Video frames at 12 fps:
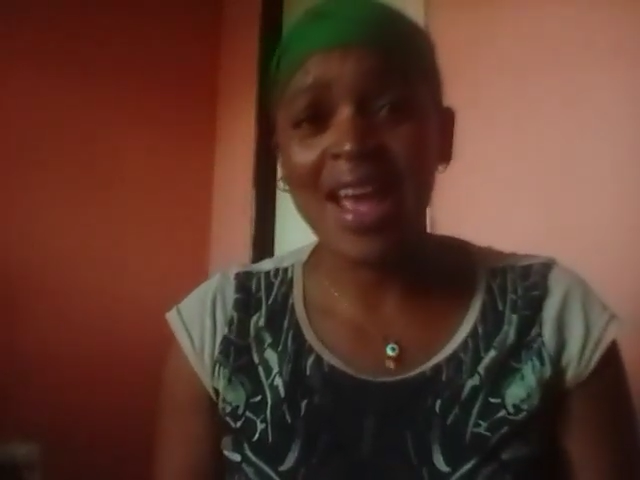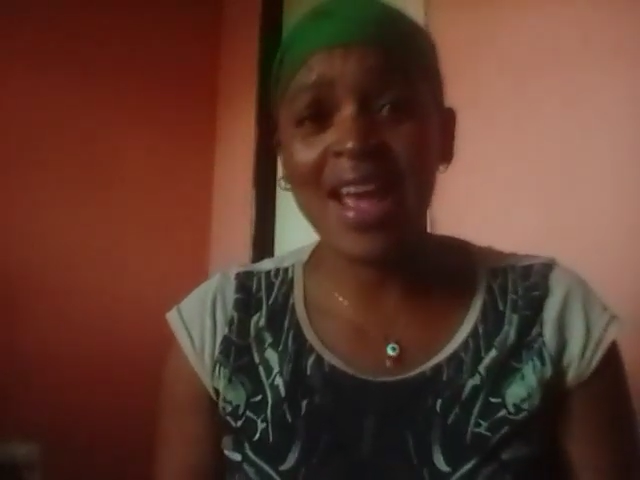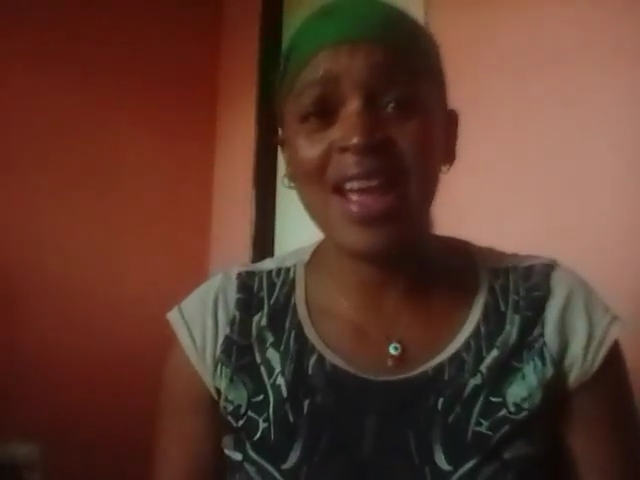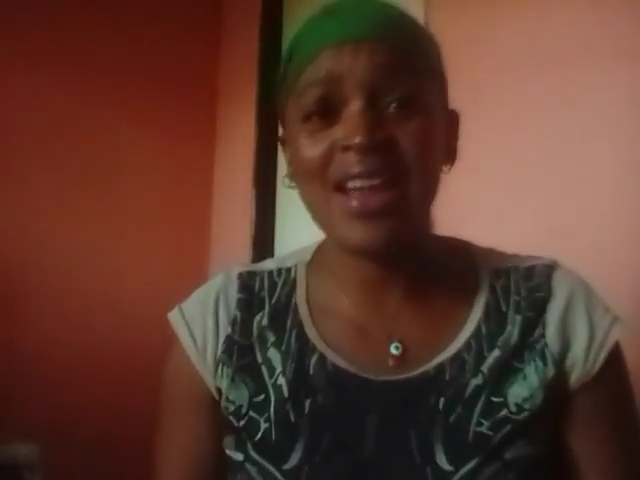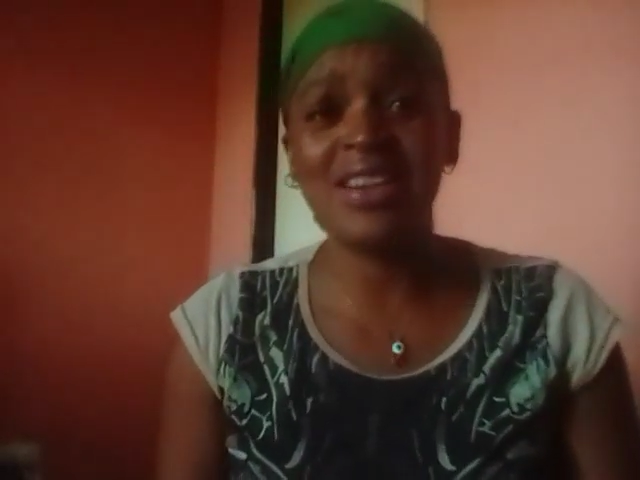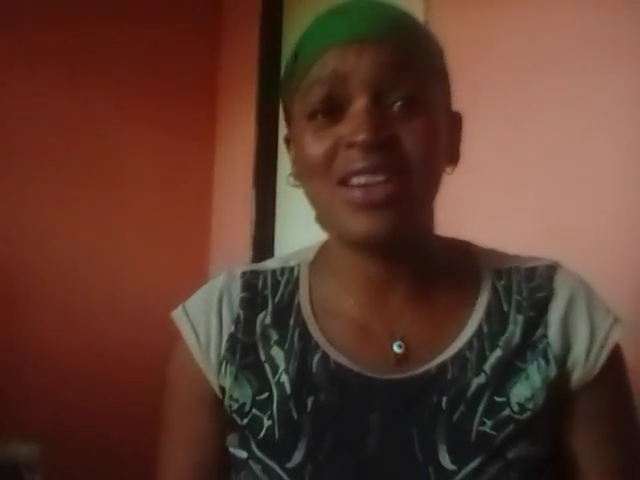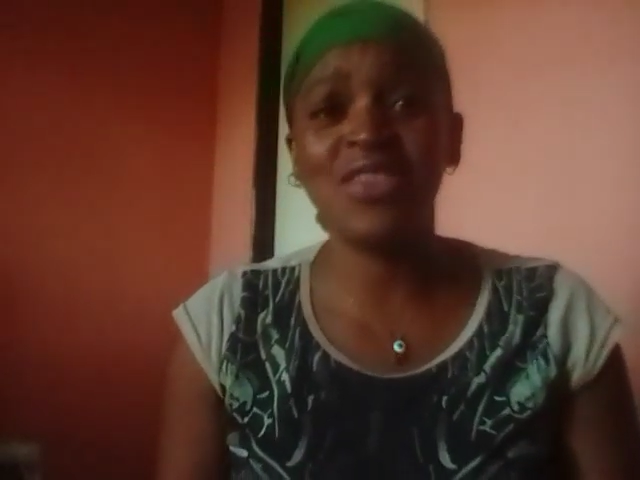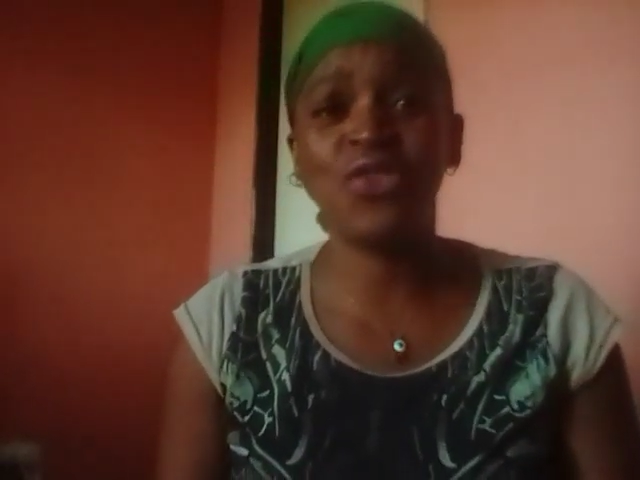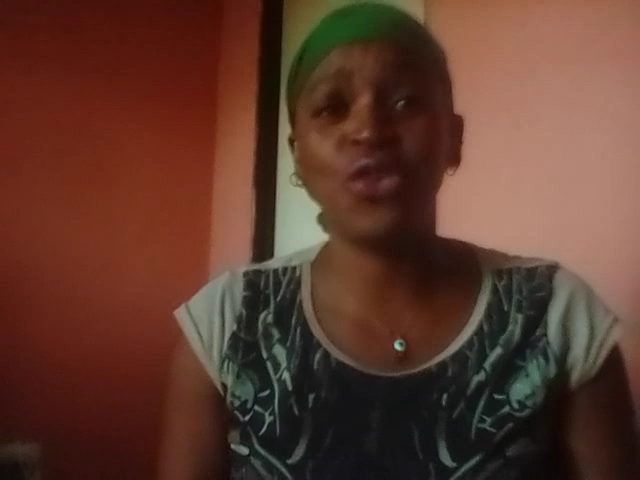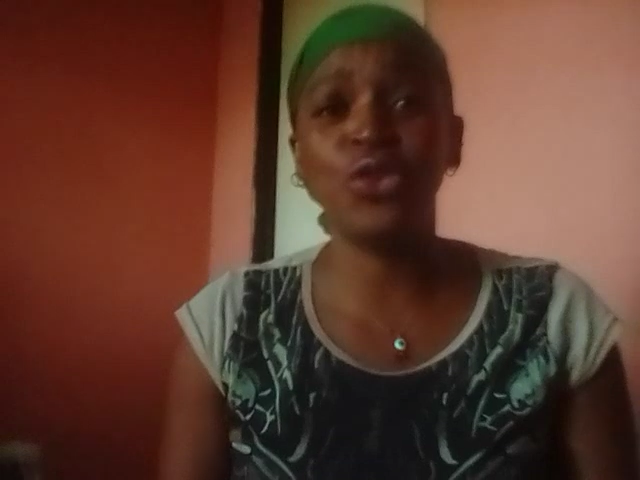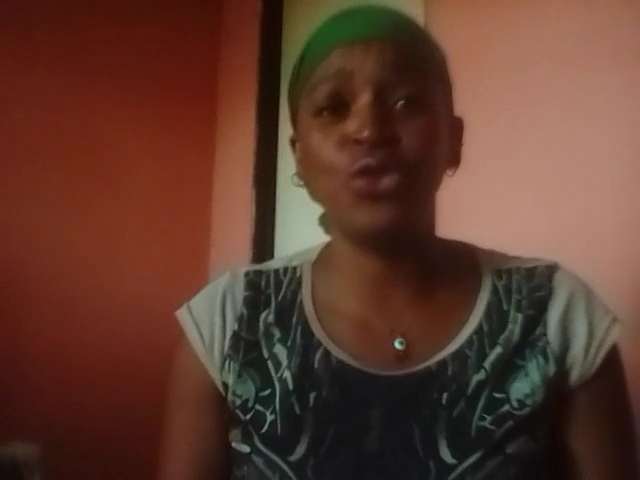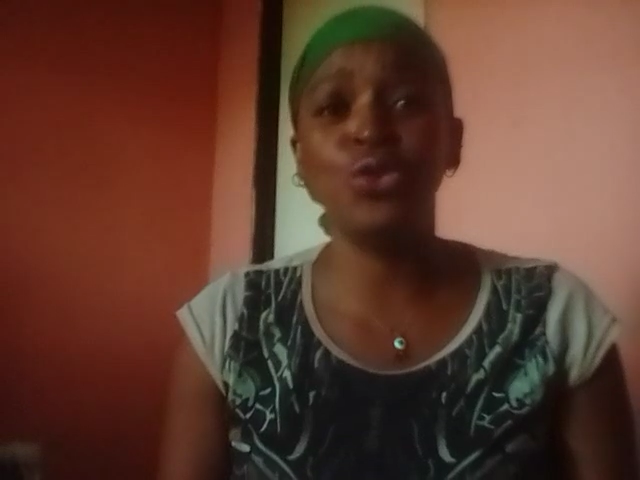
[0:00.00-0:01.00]
And
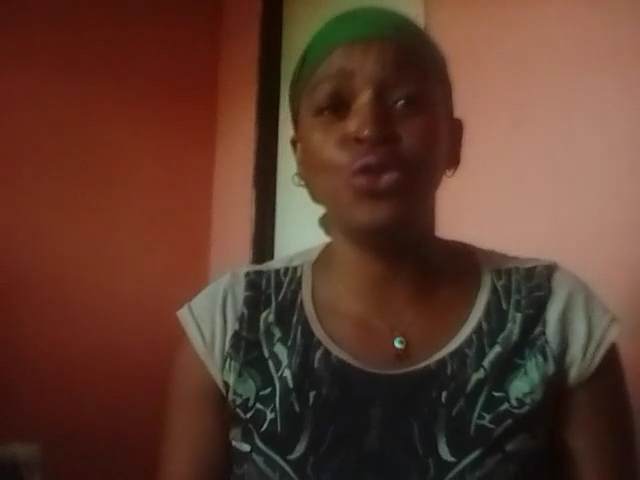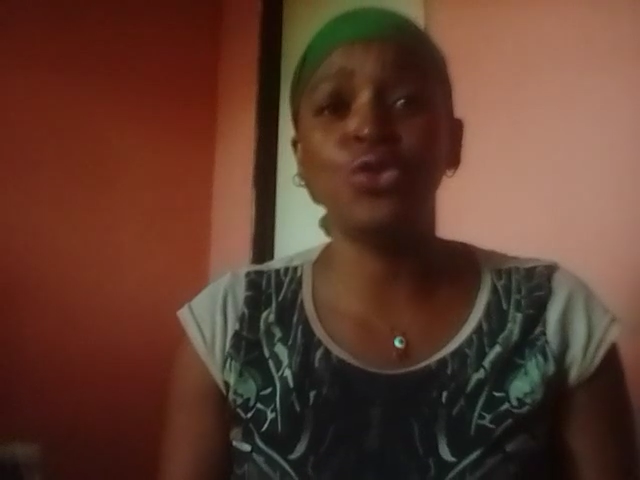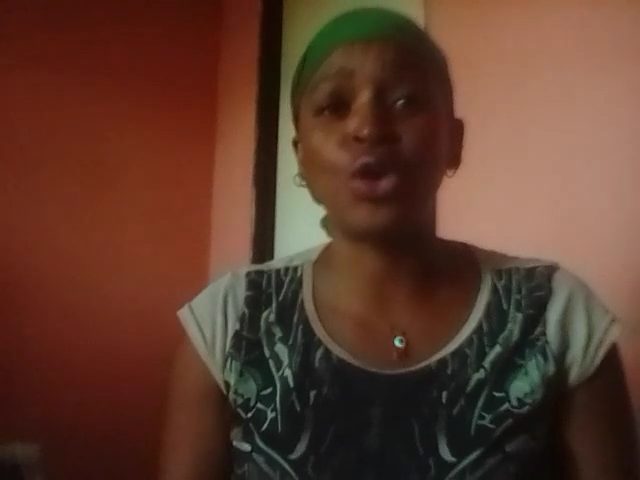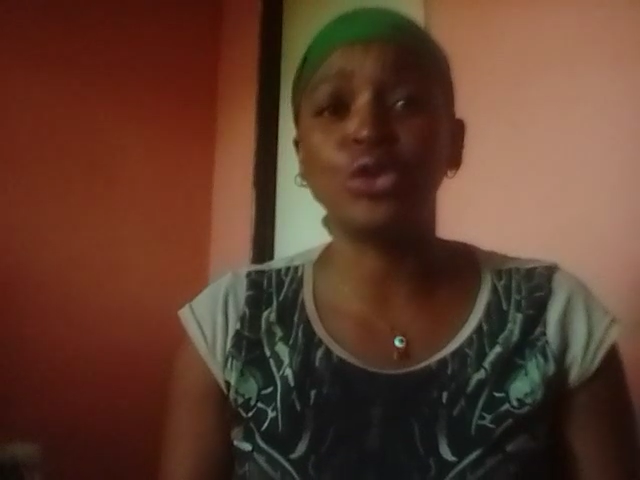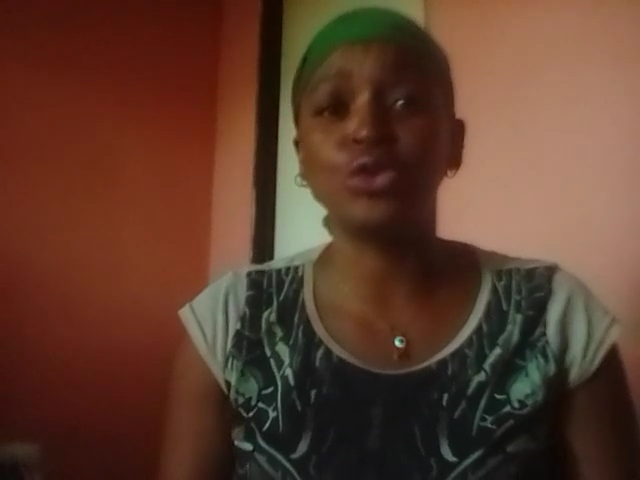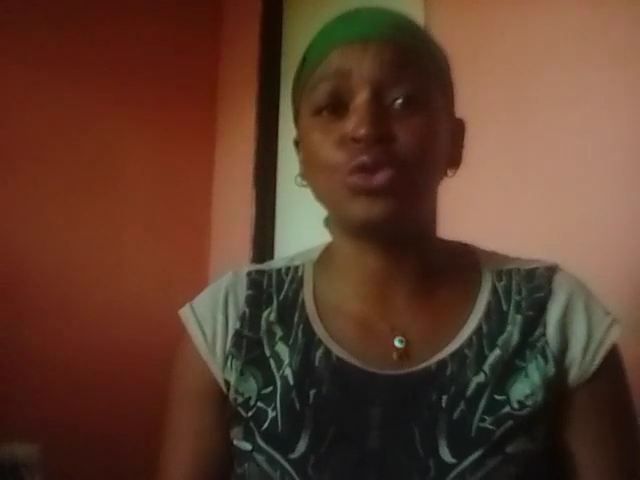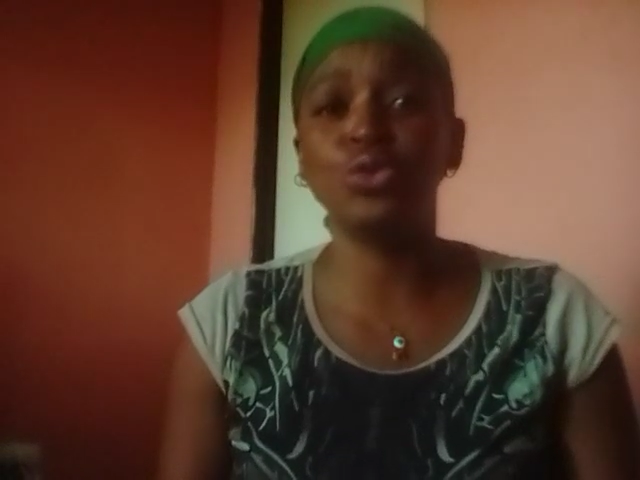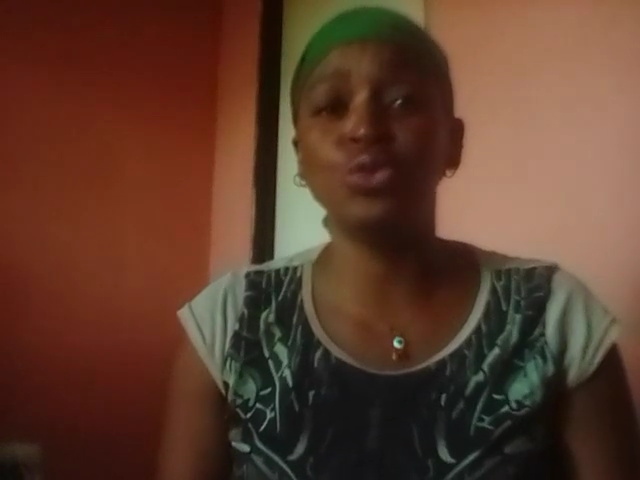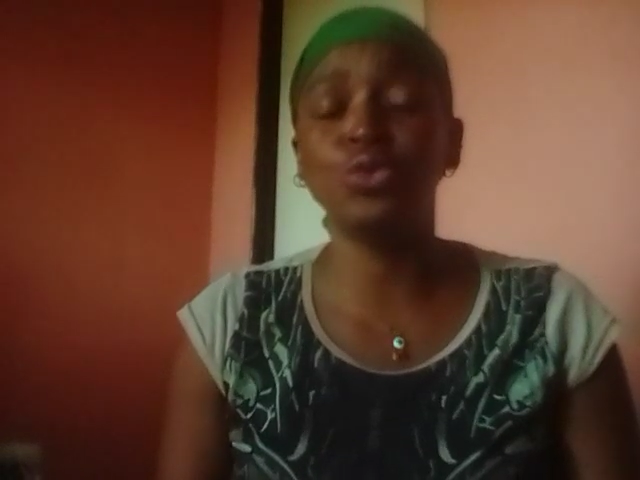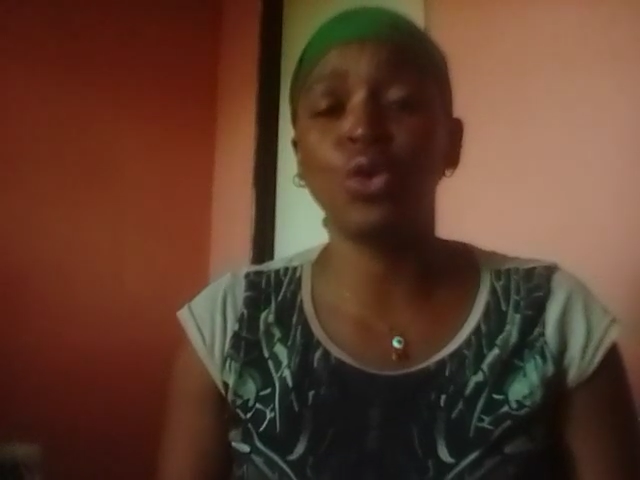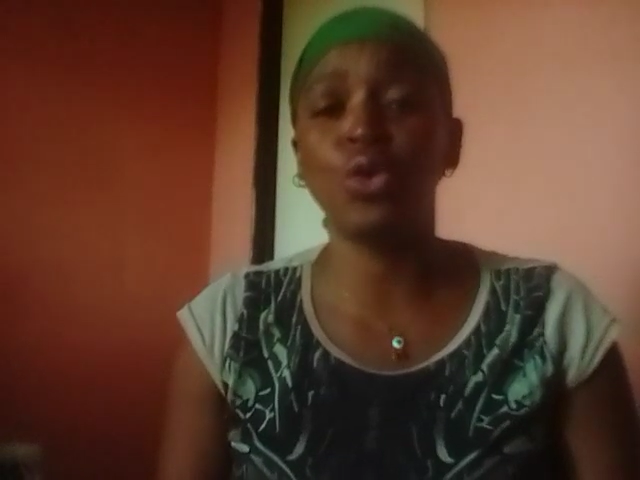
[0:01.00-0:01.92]
for you not to